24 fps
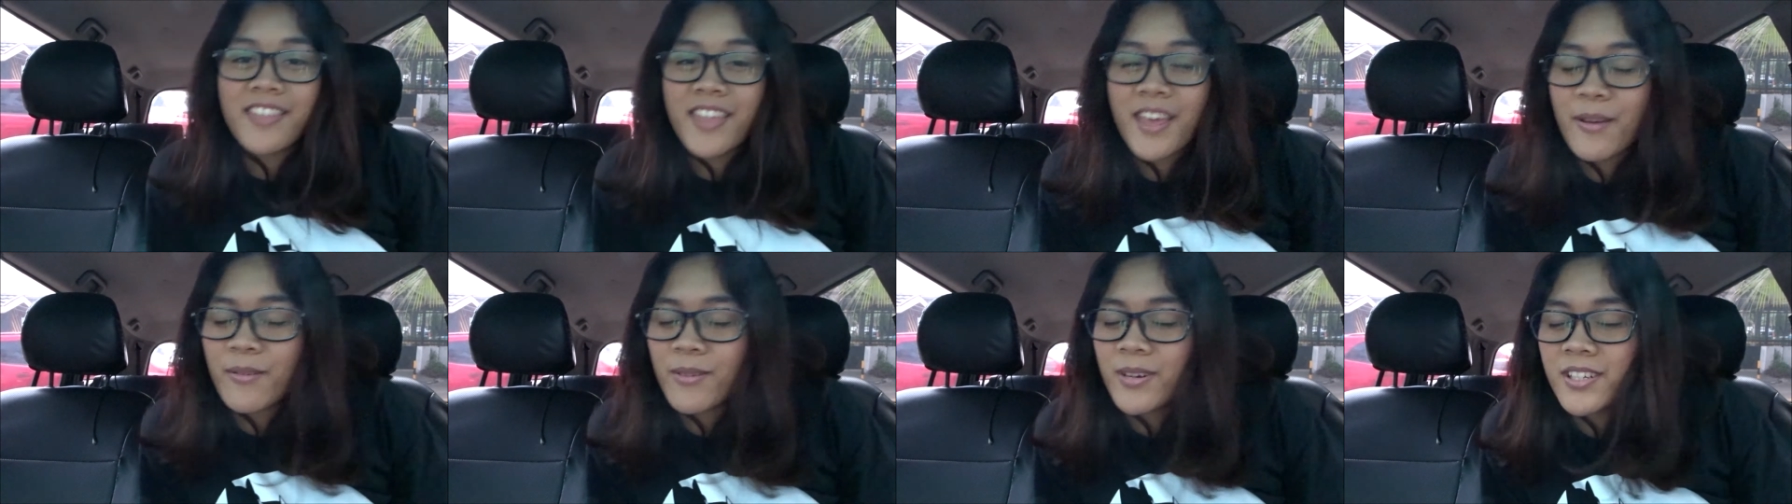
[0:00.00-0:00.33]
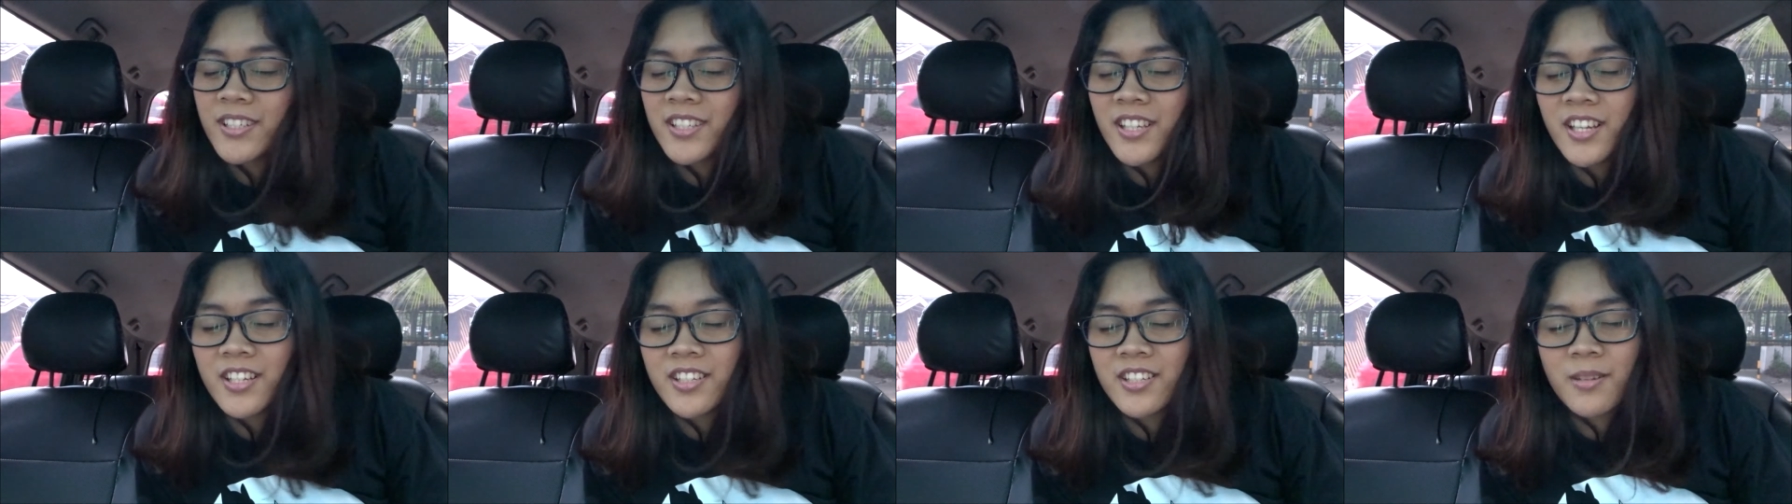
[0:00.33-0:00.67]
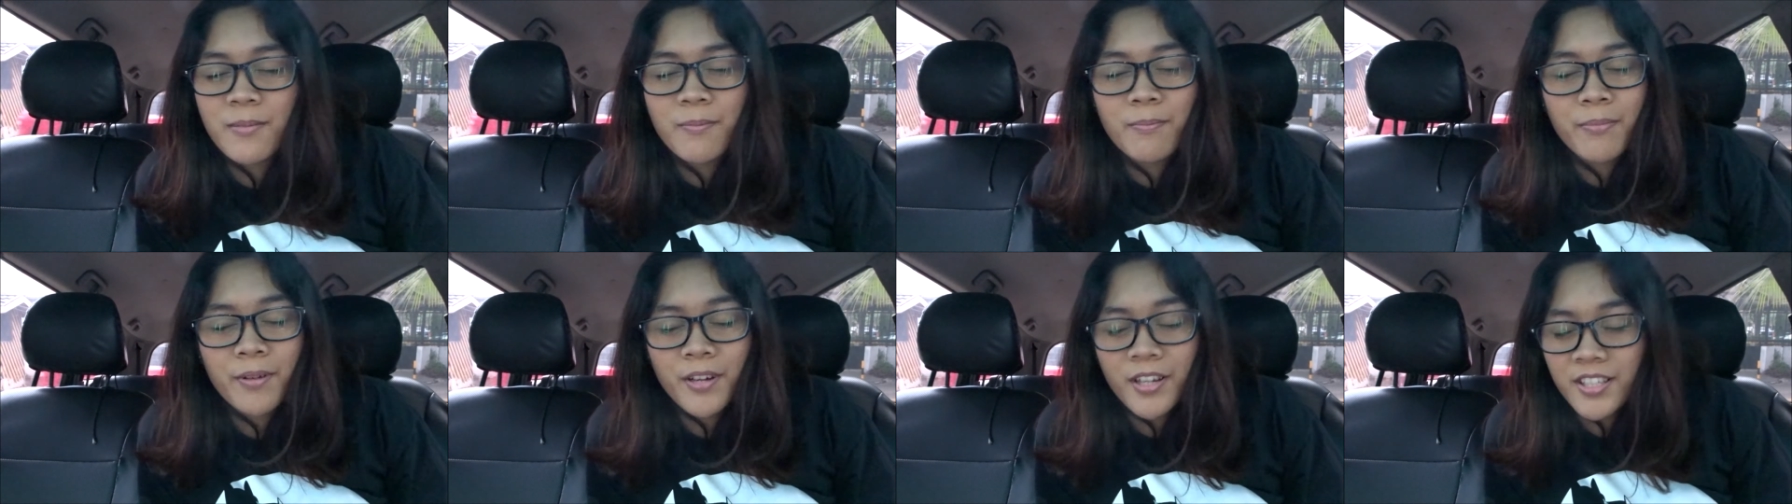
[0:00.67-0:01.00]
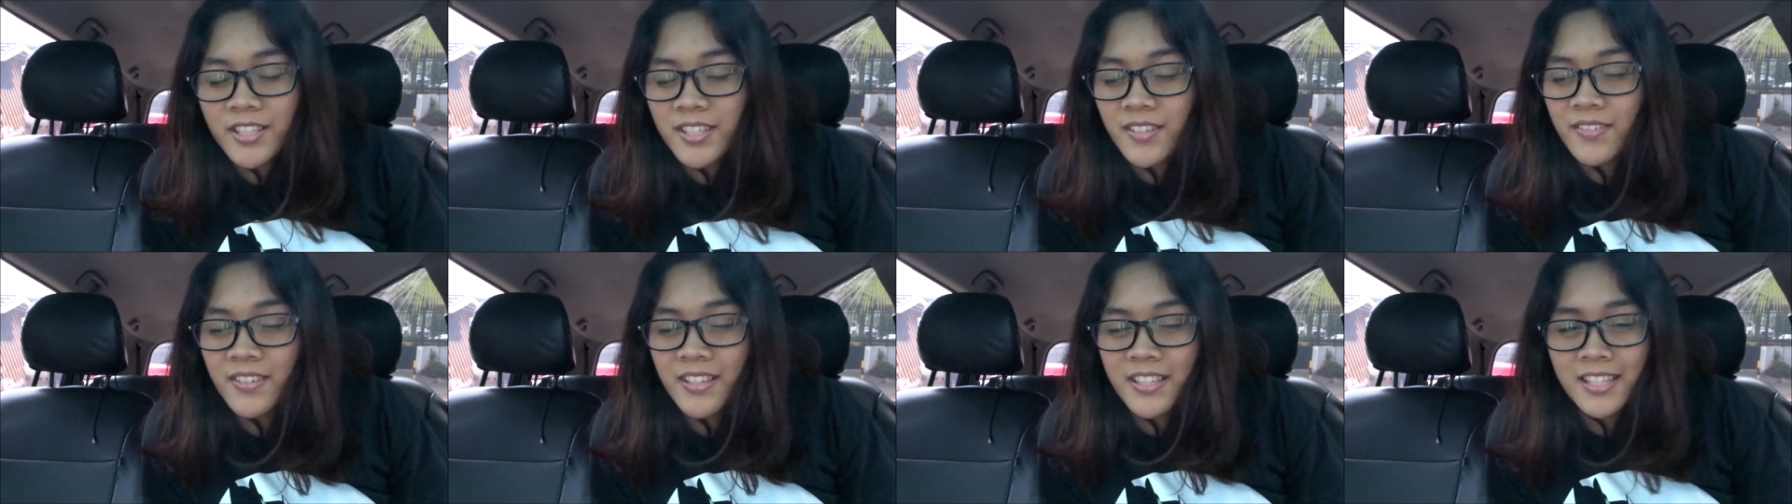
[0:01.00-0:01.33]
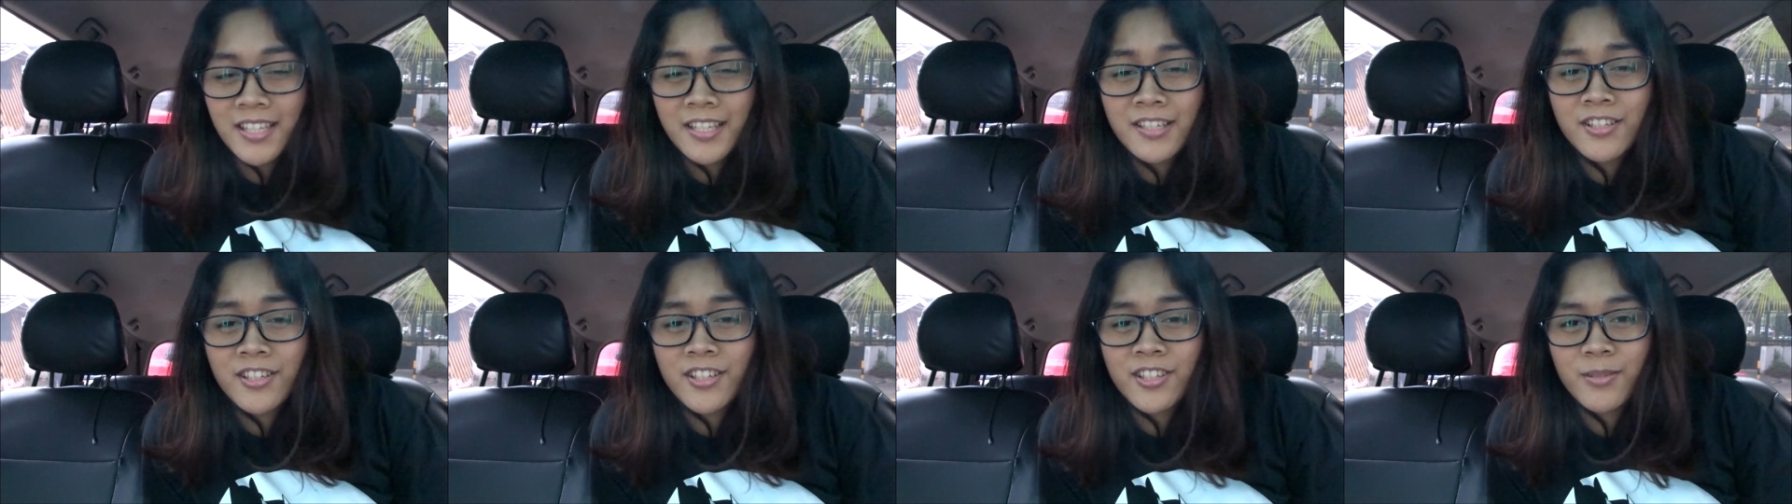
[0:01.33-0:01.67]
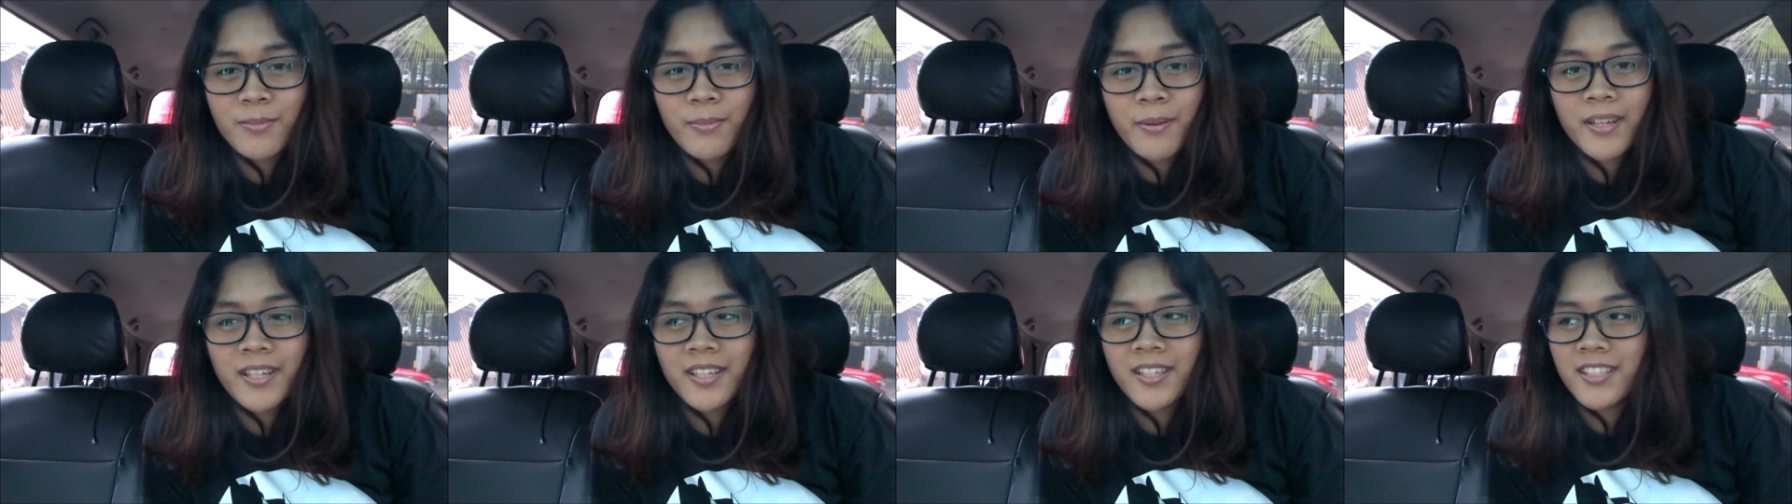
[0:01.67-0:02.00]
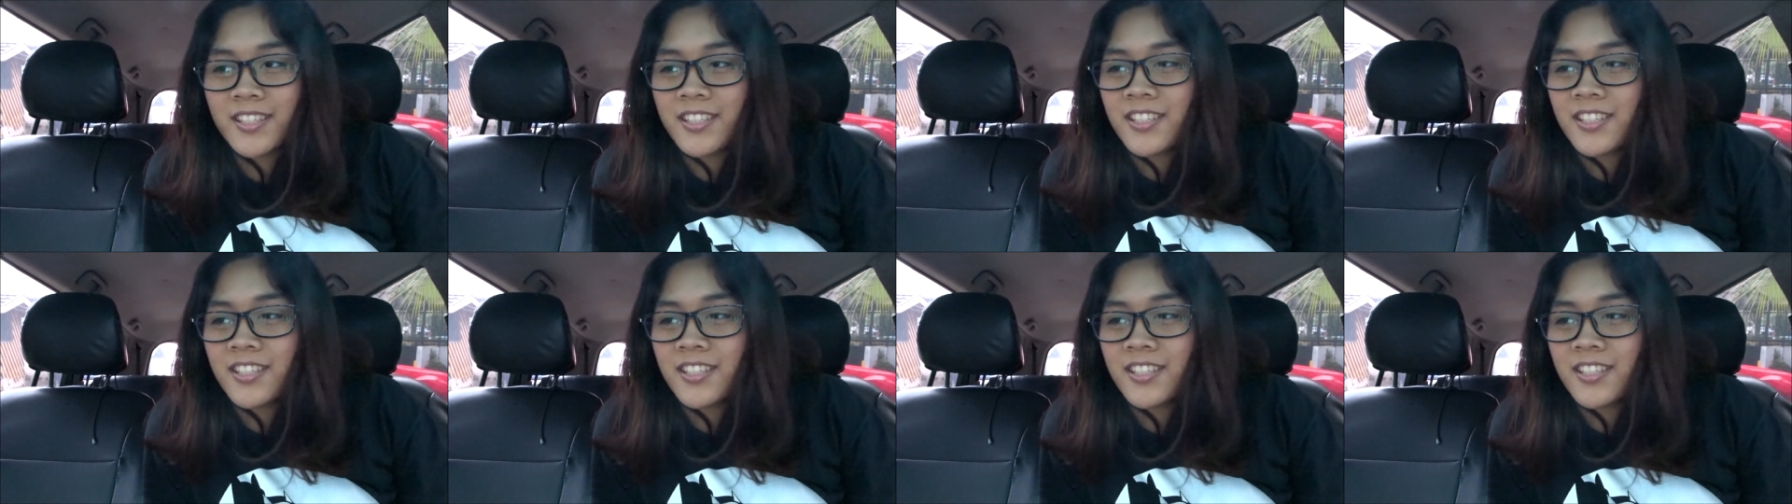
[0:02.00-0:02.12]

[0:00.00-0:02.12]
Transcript: they were such impulsive decisions but